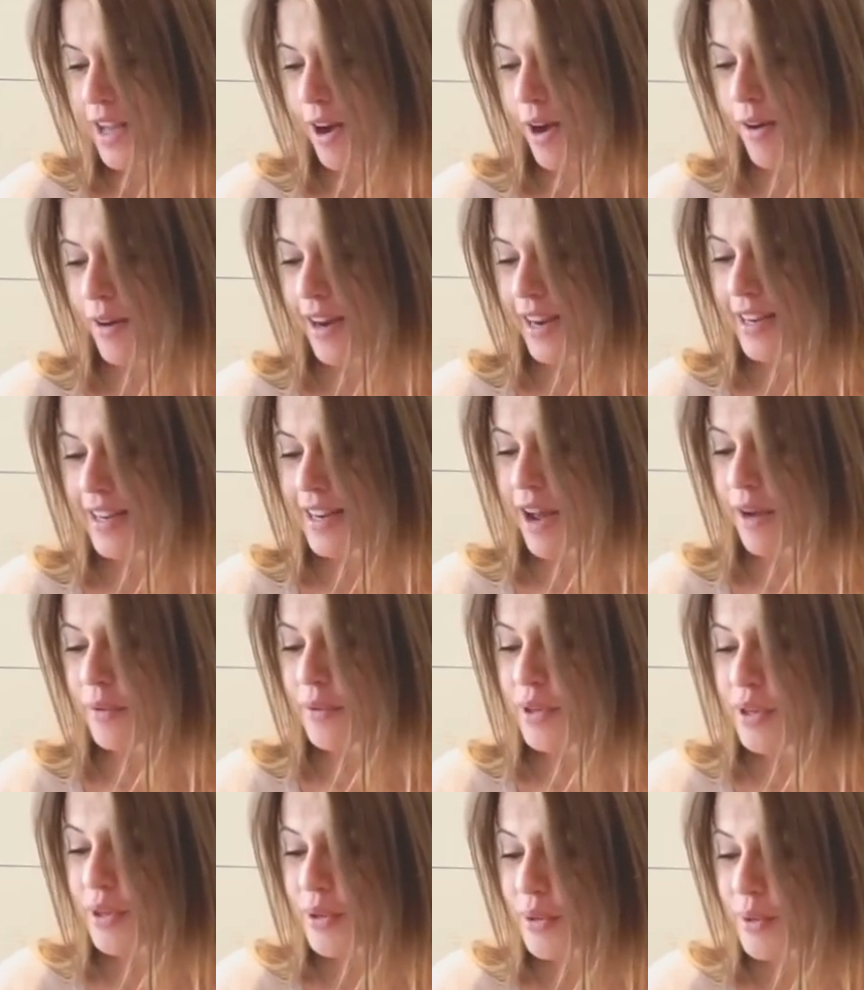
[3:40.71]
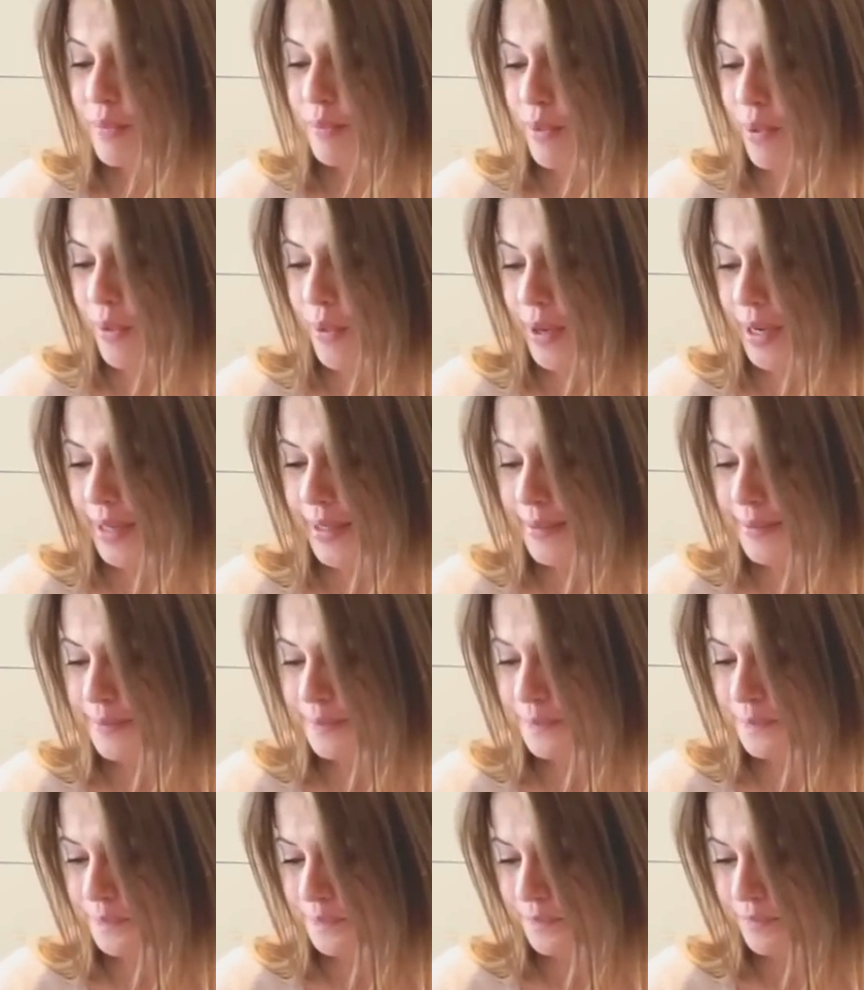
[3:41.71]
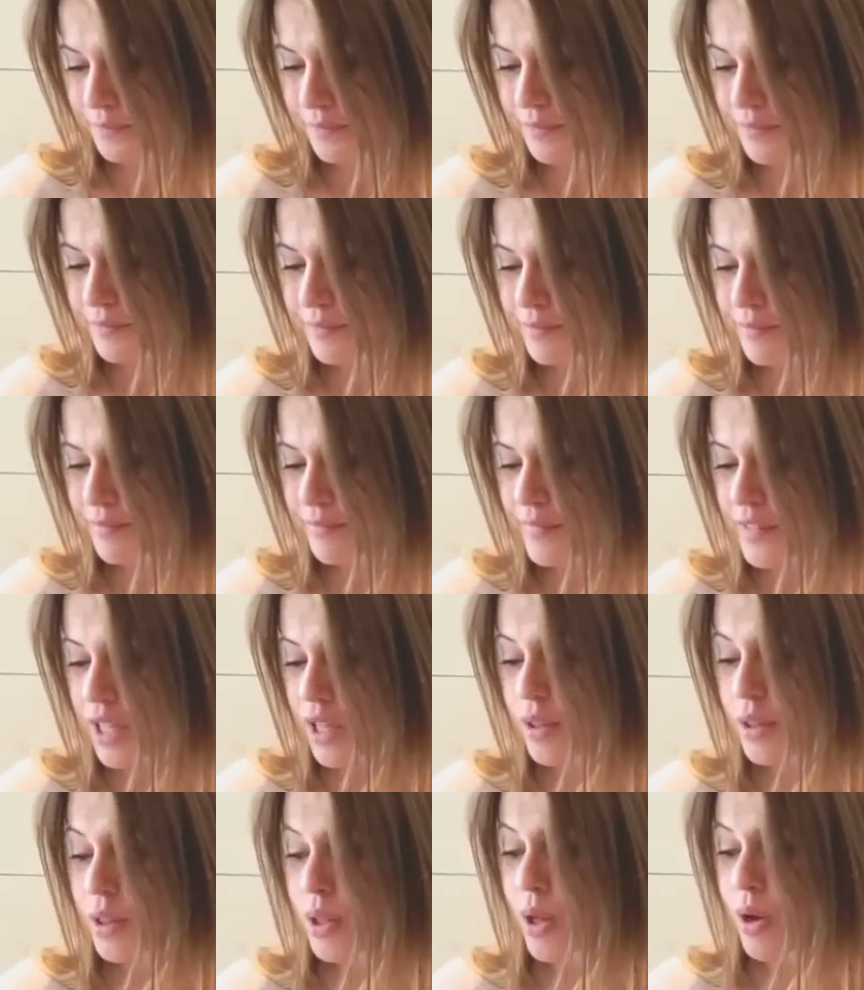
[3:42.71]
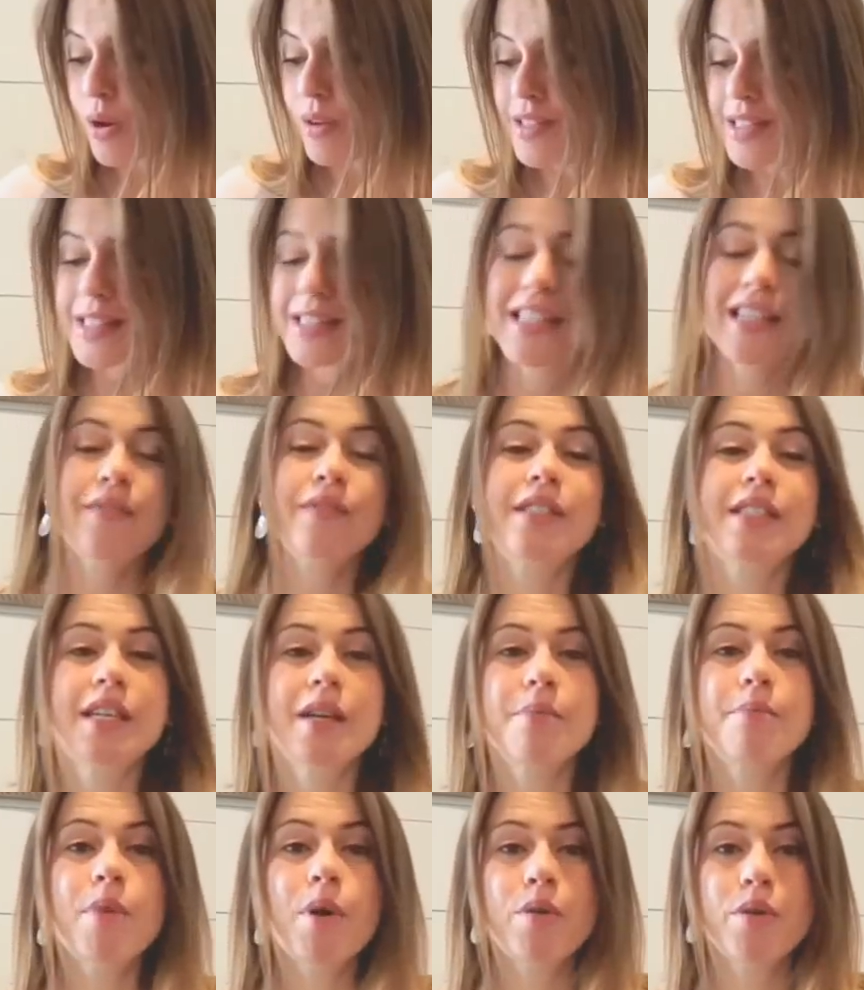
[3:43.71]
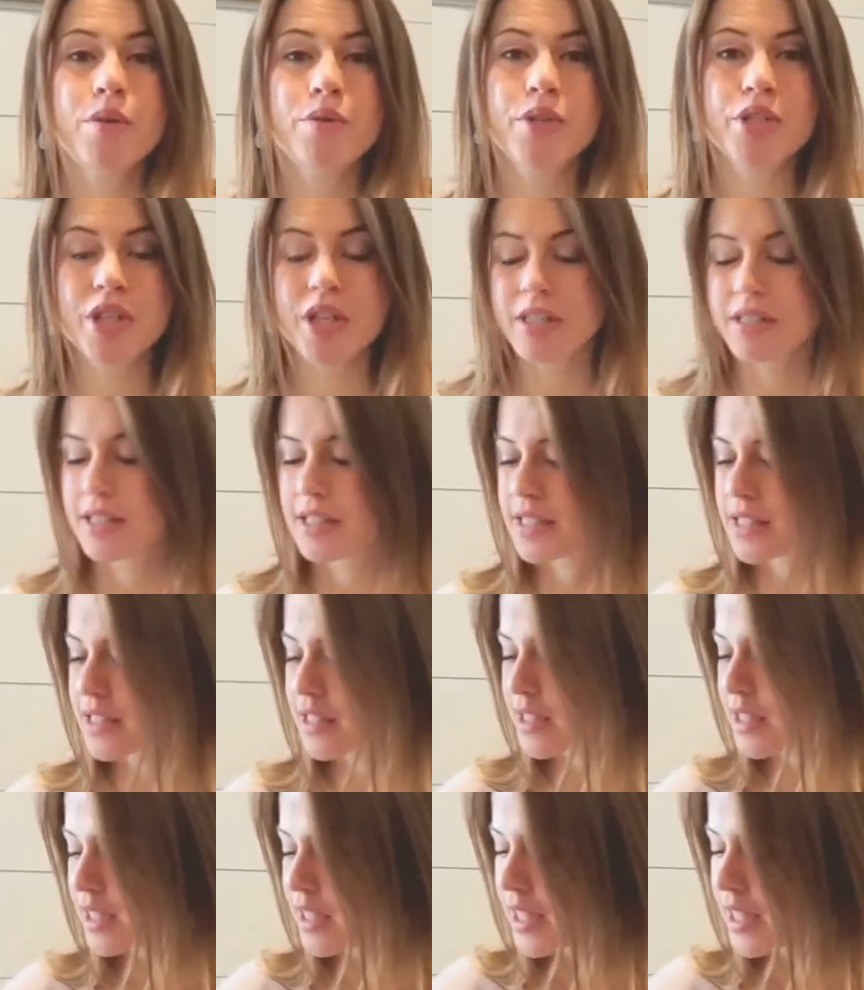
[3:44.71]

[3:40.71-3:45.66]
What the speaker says: All right. Now, newborn long sleeves kimono shirts.